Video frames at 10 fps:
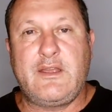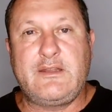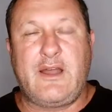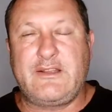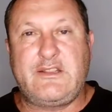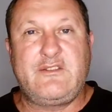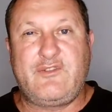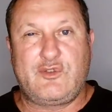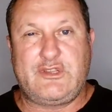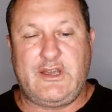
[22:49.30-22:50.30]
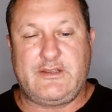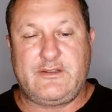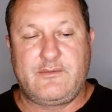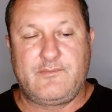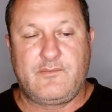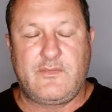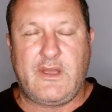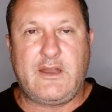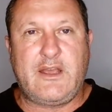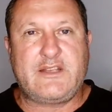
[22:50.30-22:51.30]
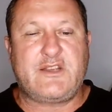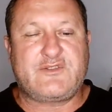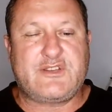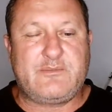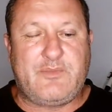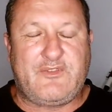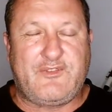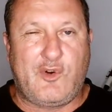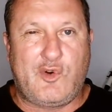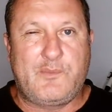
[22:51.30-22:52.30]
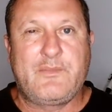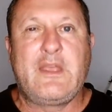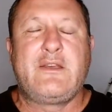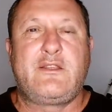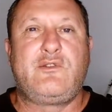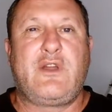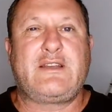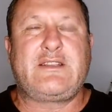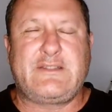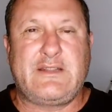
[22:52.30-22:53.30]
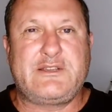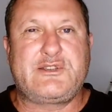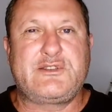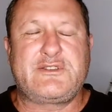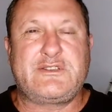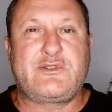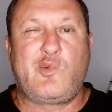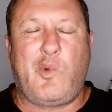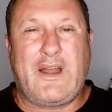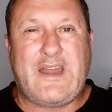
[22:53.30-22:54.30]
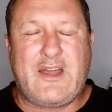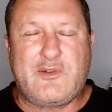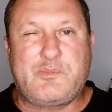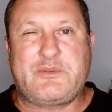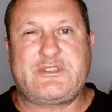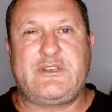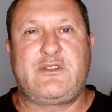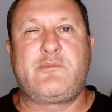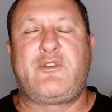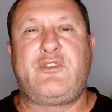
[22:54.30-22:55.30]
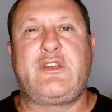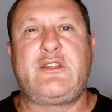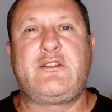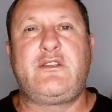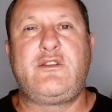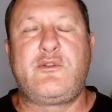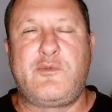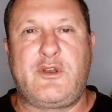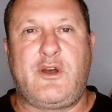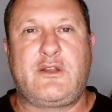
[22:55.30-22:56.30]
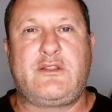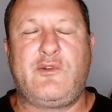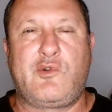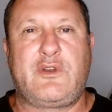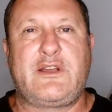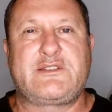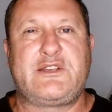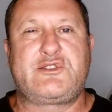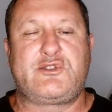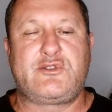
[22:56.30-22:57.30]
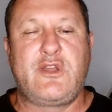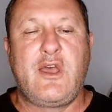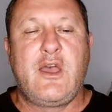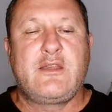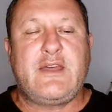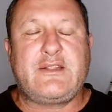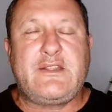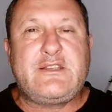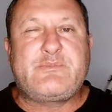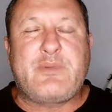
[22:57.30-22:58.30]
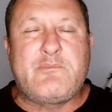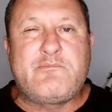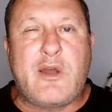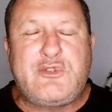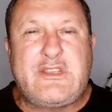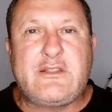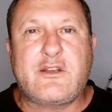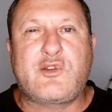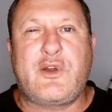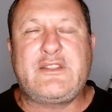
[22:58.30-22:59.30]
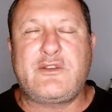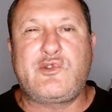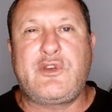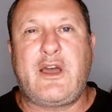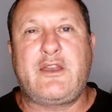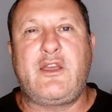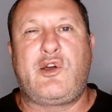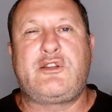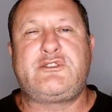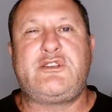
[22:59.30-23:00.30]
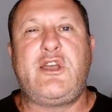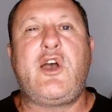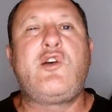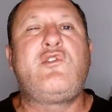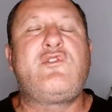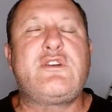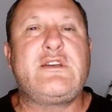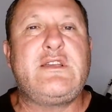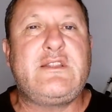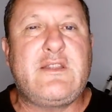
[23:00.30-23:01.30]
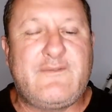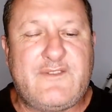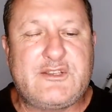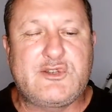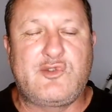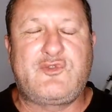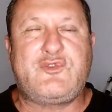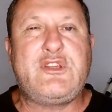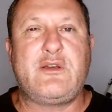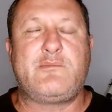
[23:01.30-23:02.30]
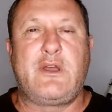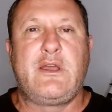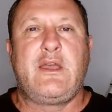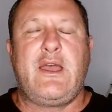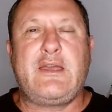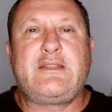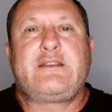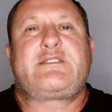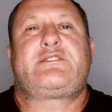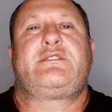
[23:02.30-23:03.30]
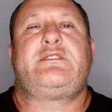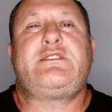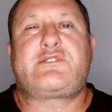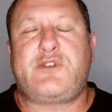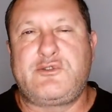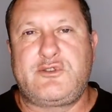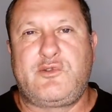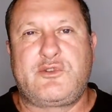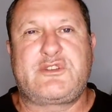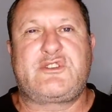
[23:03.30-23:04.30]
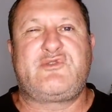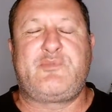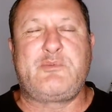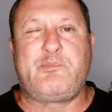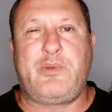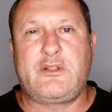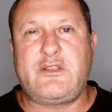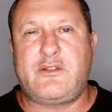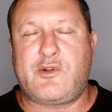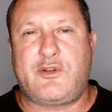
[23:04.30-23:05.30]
in 1948. And as I've said before, the United Nations is 100% a Bavarian Illuminati organization that is promoting the greater good ideology over individual freedom. And these Trojan horses have been built into